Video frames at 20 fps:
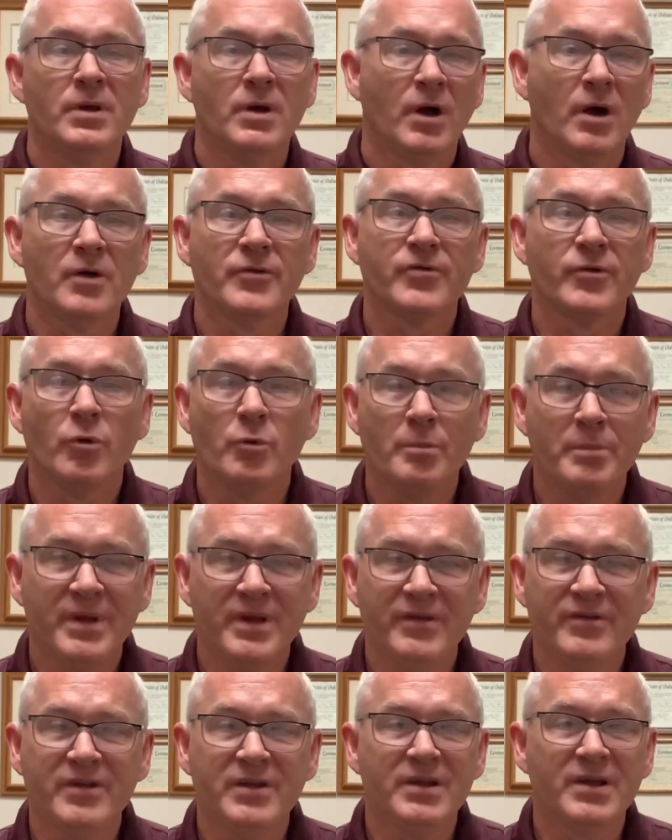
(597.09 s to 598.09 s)
Also,
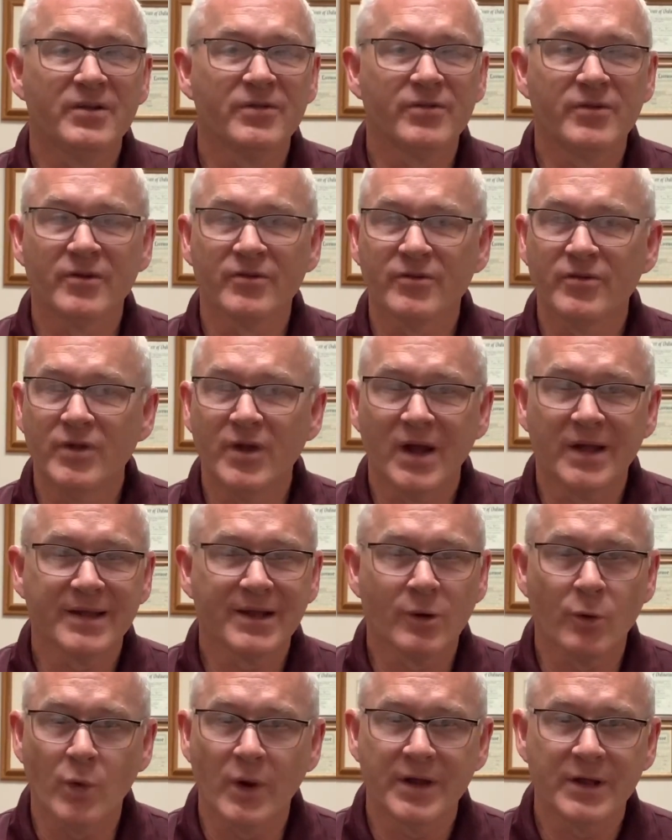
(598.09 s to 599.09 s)
busyness does not
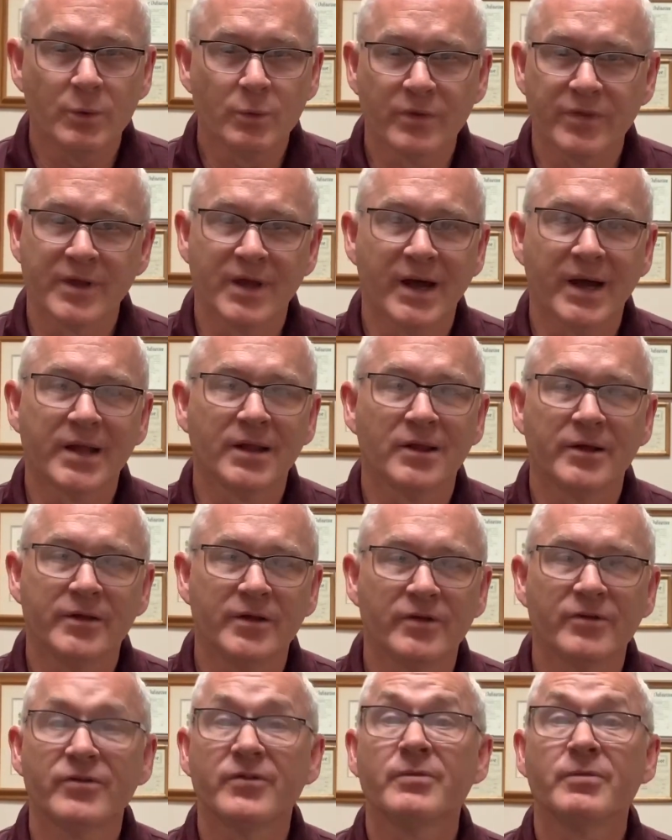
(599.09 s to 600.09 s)
equate with
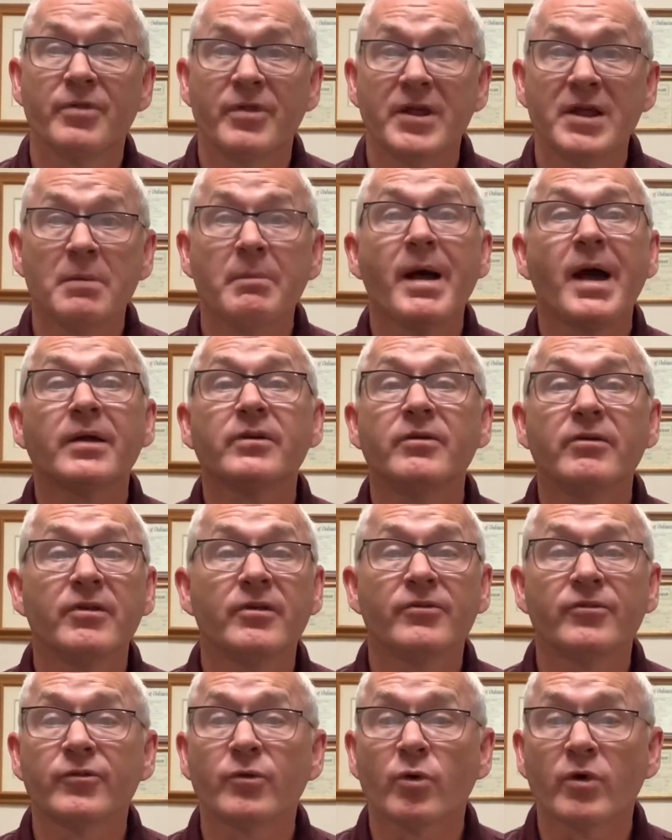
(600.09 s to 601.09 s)
godliness. Think back to the
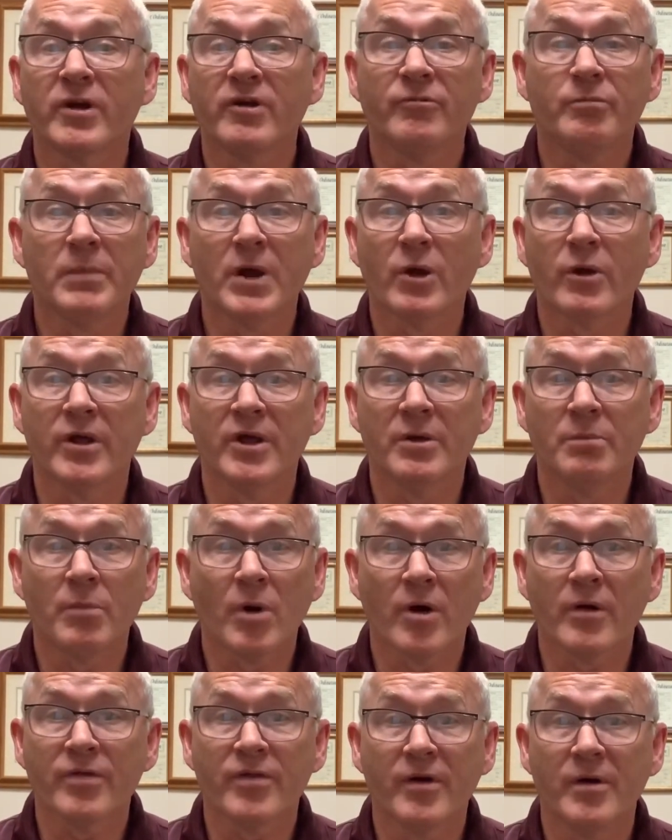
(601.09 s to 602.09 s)
story of Mary and
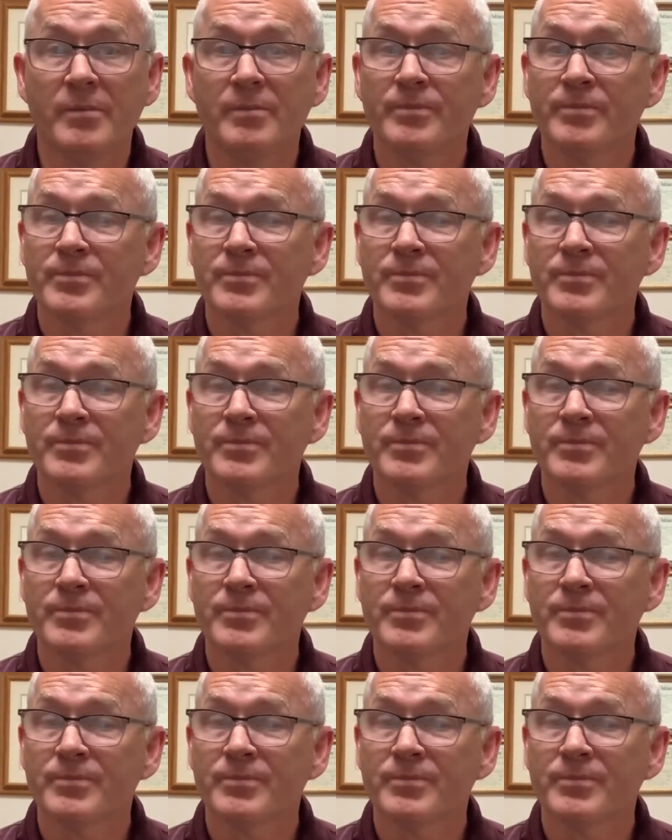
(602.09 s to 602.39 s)
Martha.